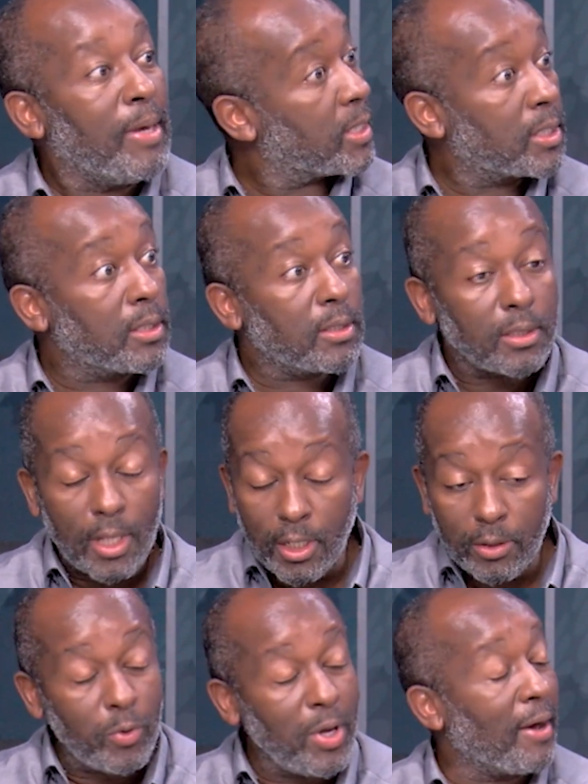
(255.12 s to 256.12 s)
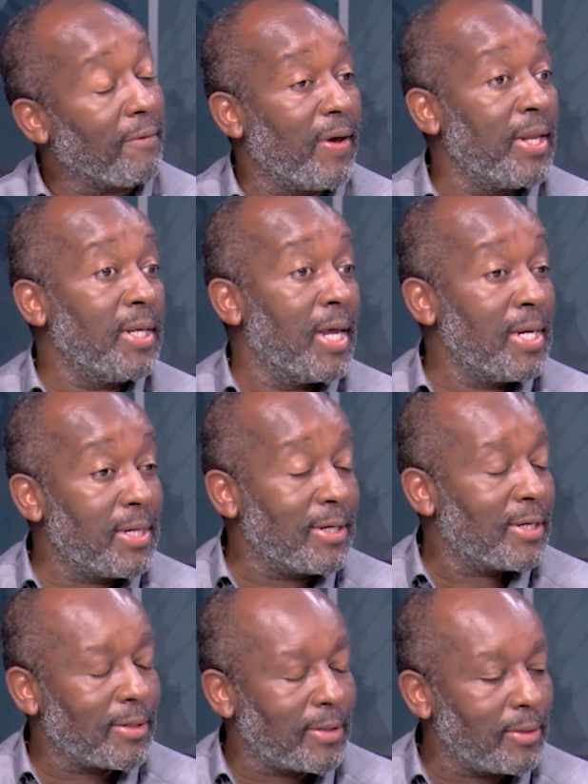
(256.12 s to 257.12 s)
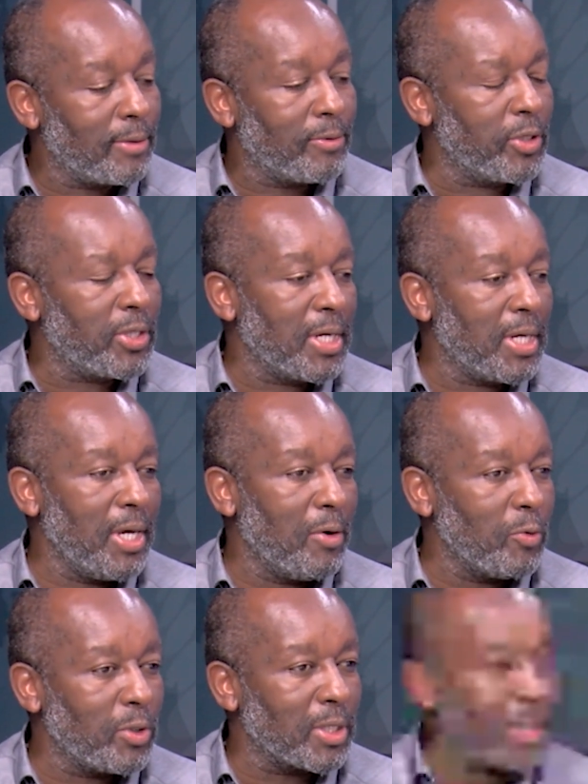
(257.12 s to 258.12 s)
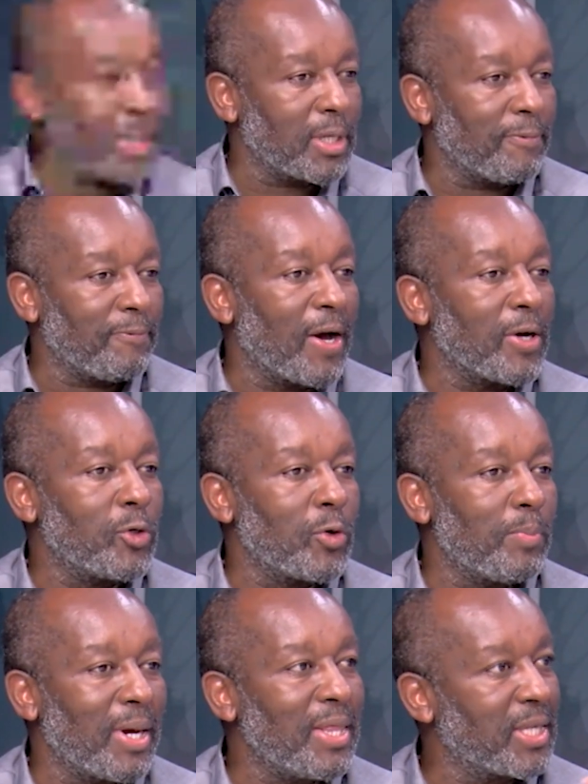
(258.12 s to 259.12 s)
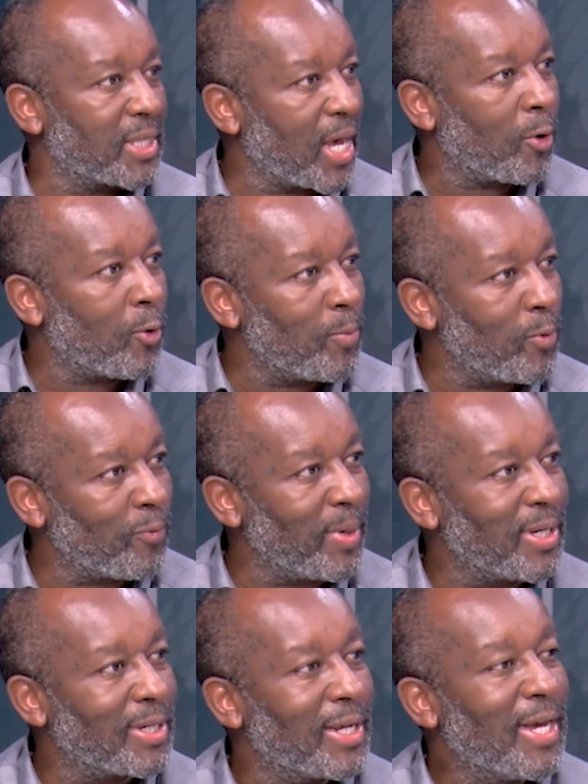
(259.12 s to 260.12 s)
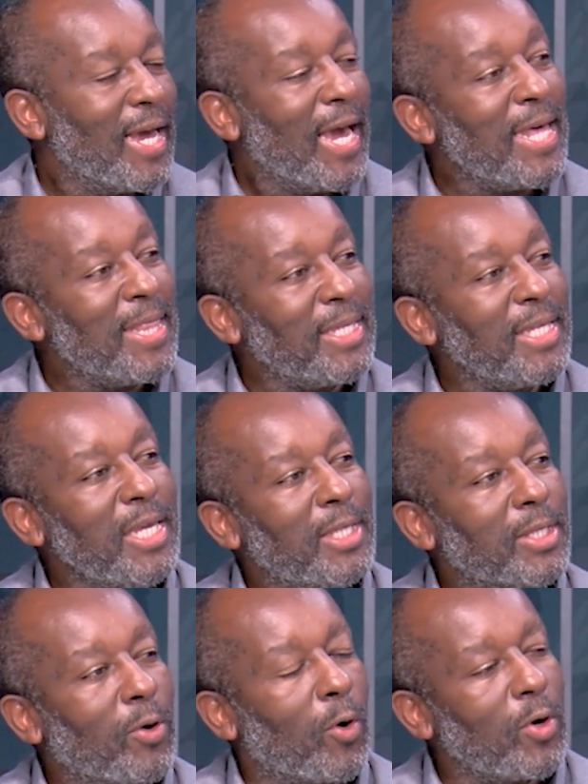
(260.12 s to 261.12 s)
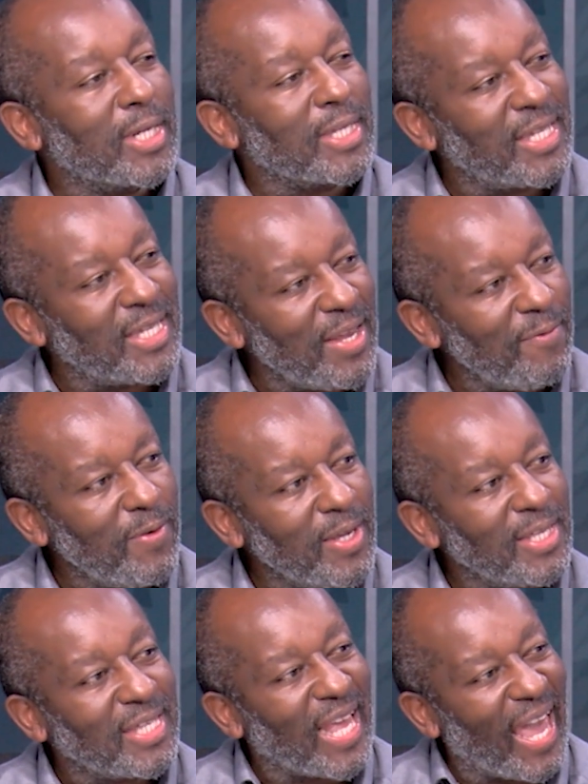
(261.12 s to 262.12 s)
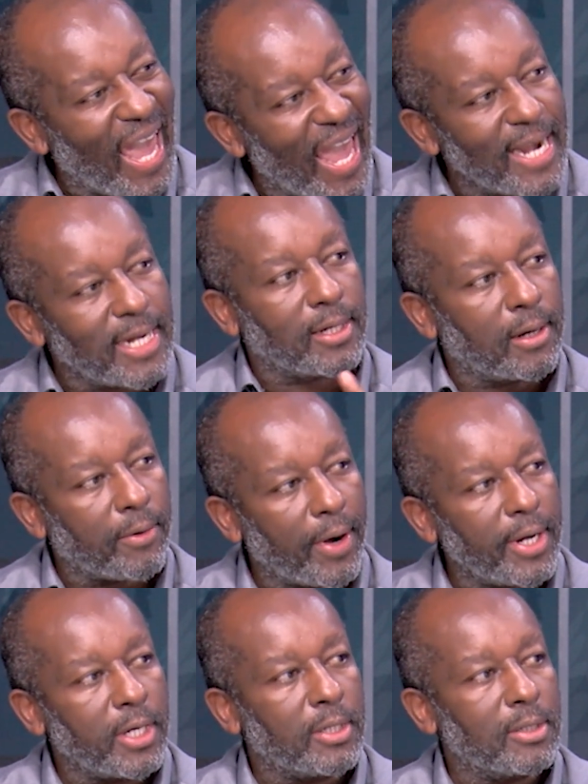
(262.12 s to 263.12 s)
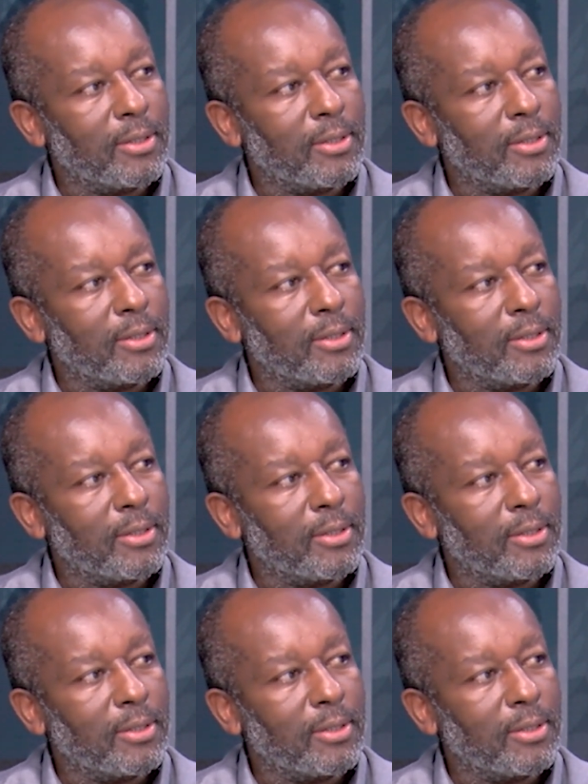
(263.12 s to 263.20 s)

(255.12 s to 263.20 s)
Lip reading: Yes. We have. And recently I was at a function by the SACCO movement. And they say it's called a savings and credit.